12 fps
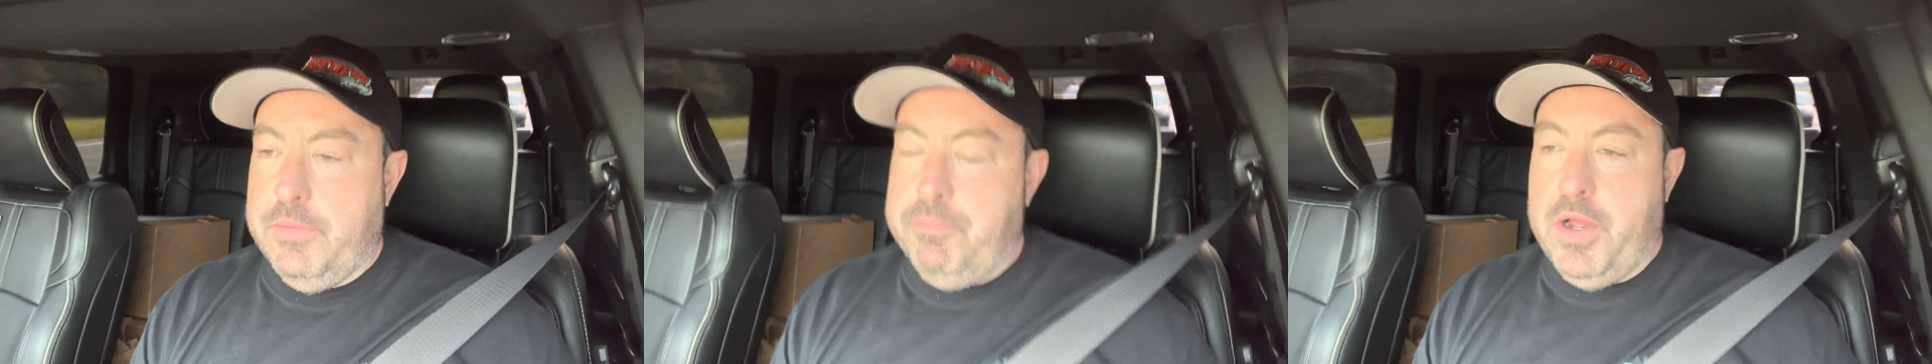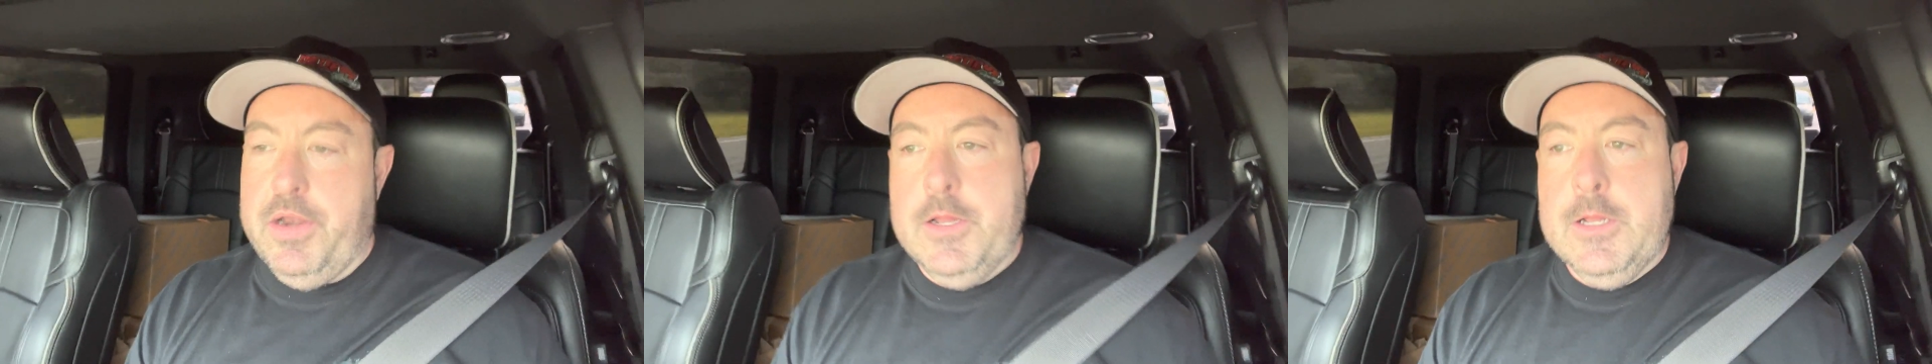
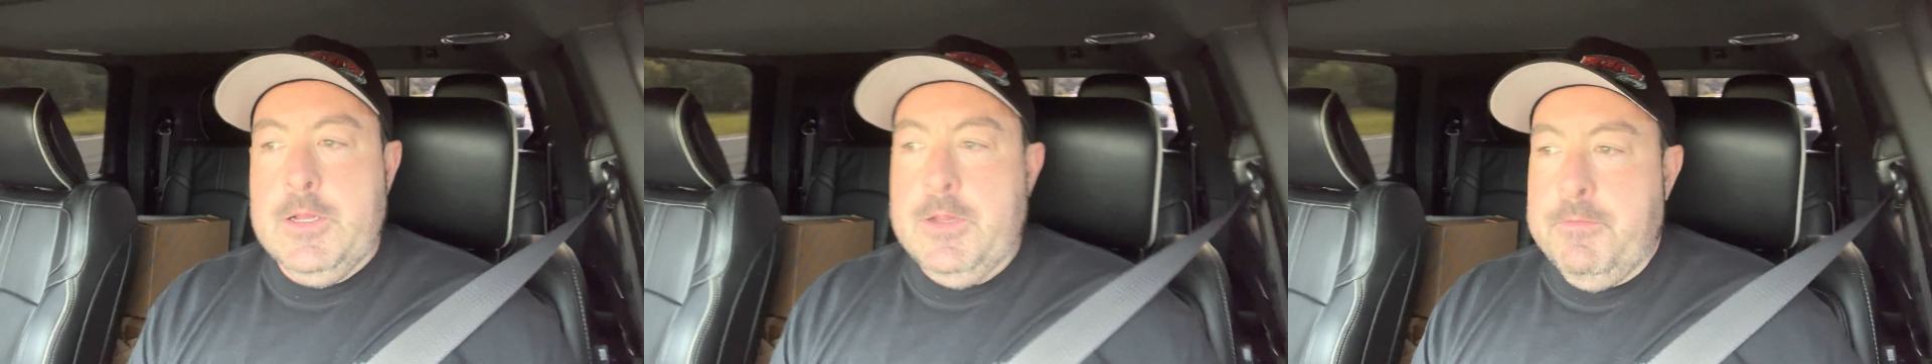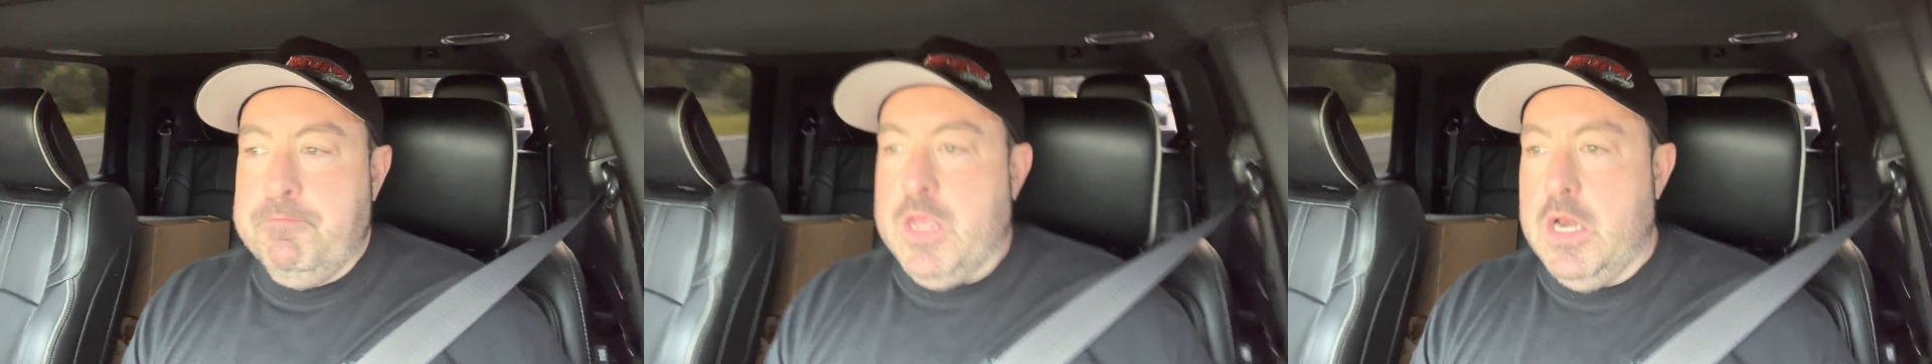But,
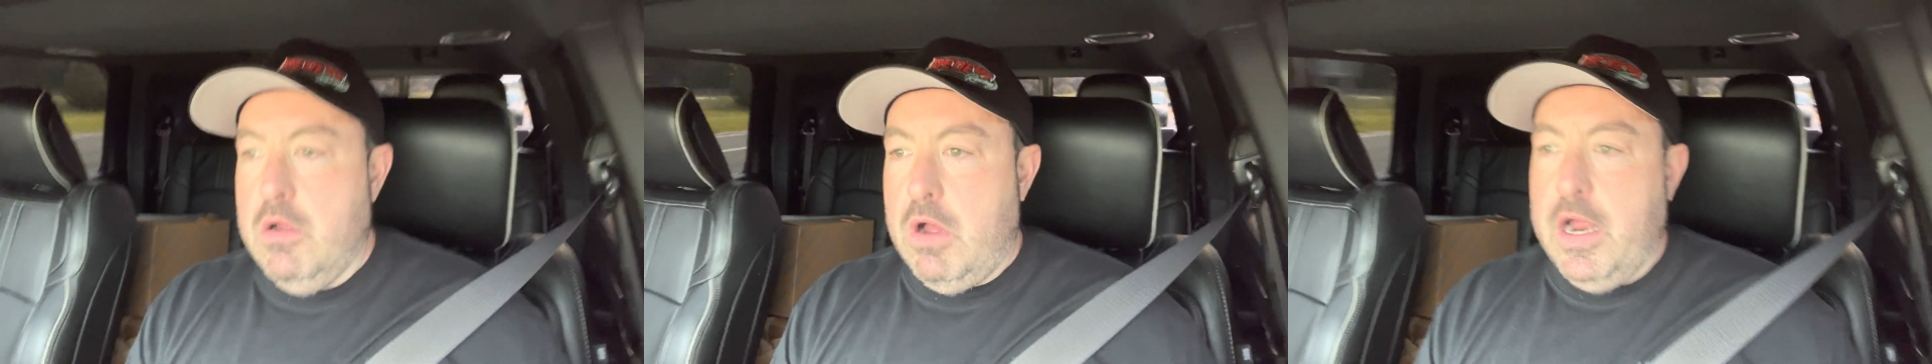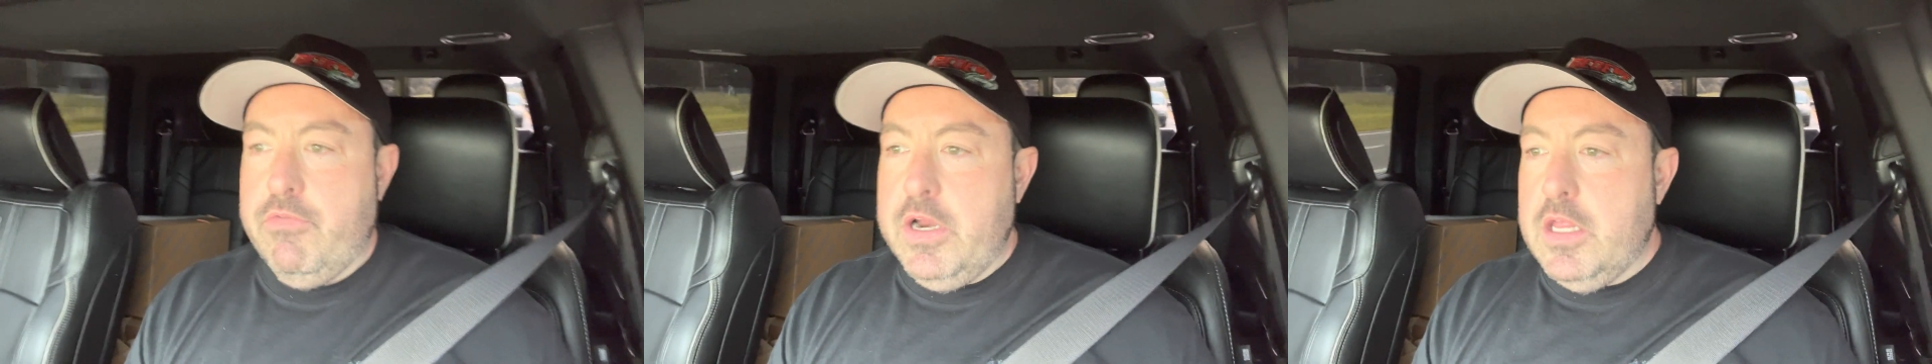
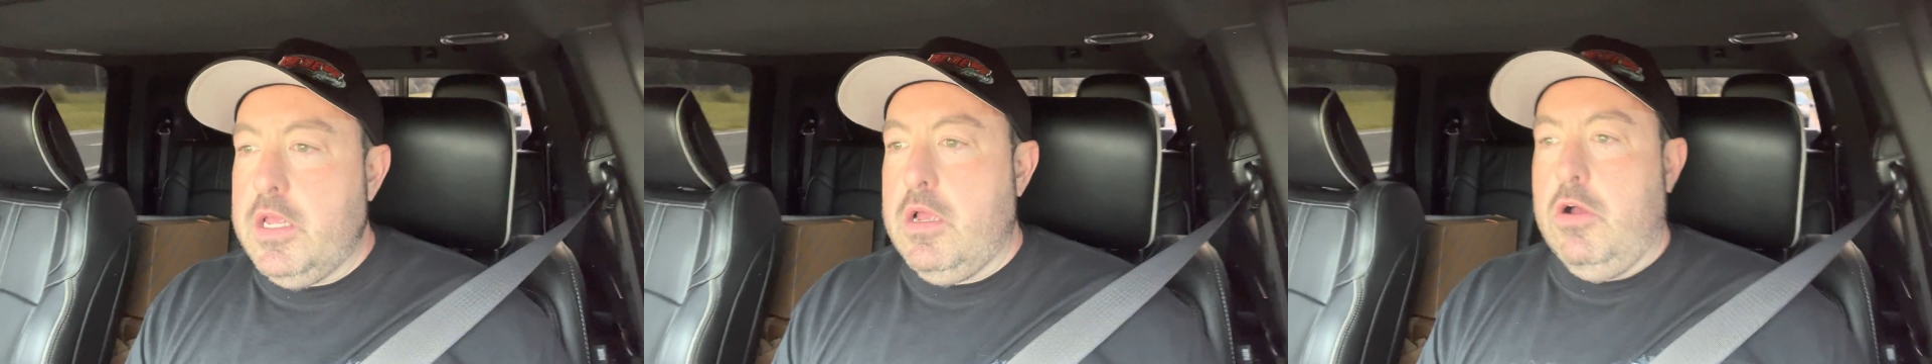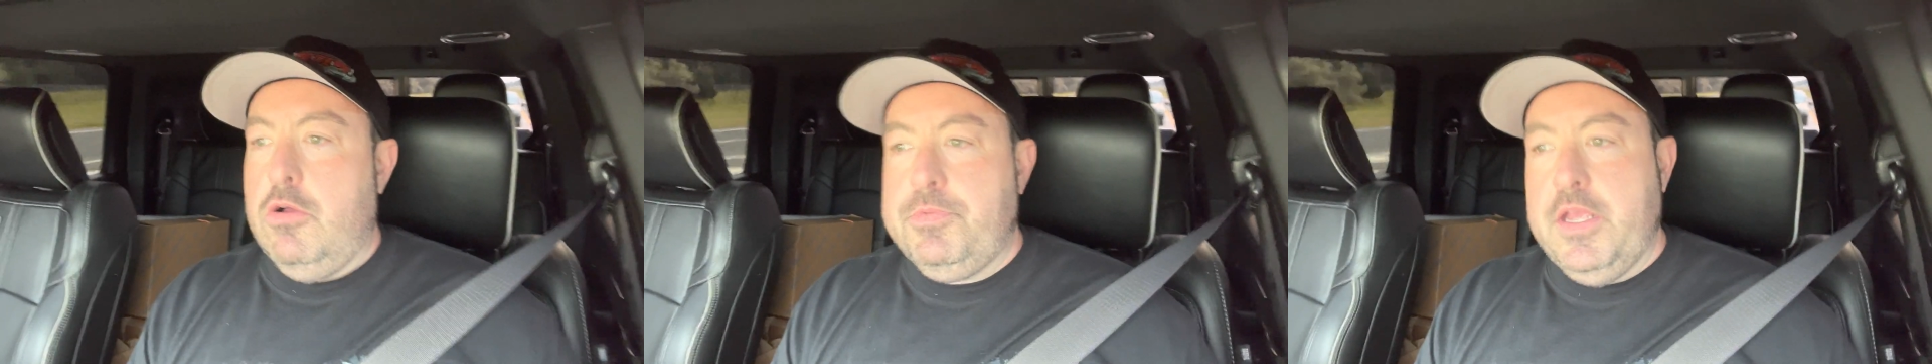I really
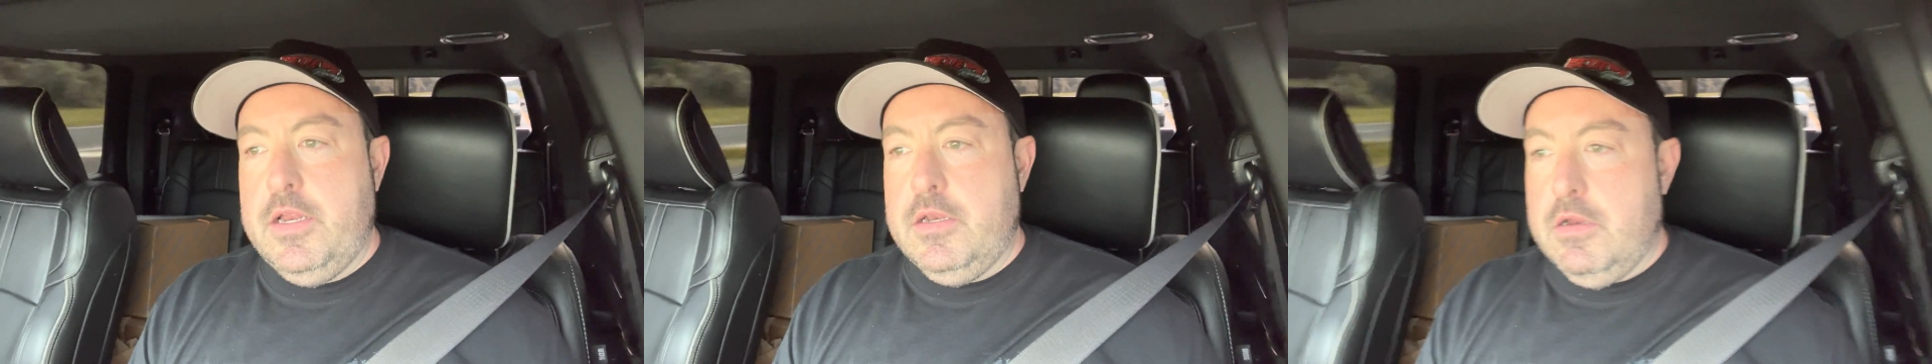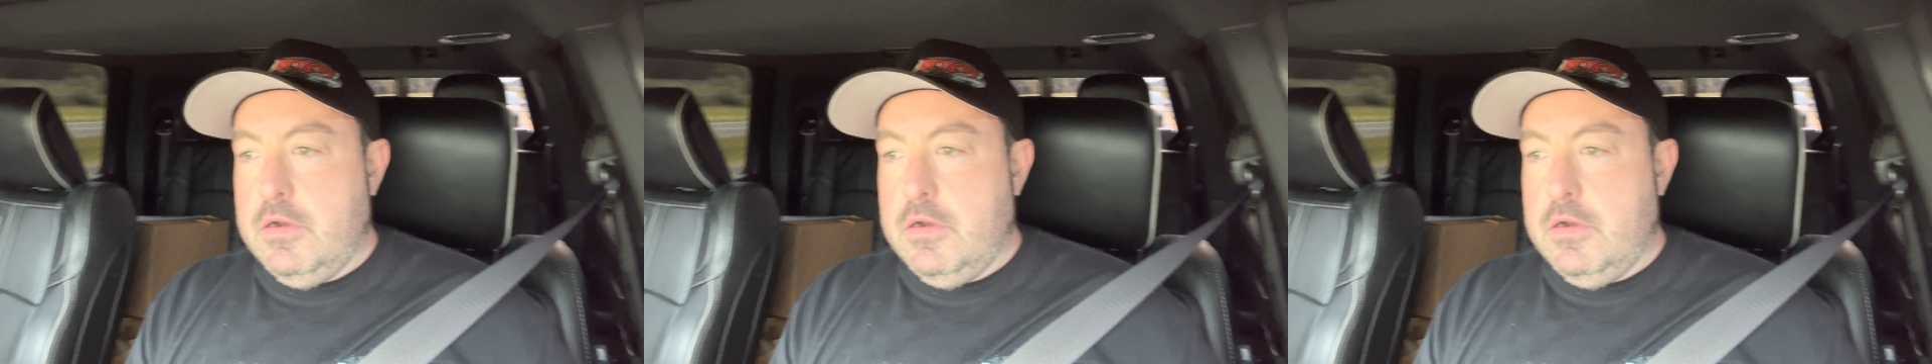hope that,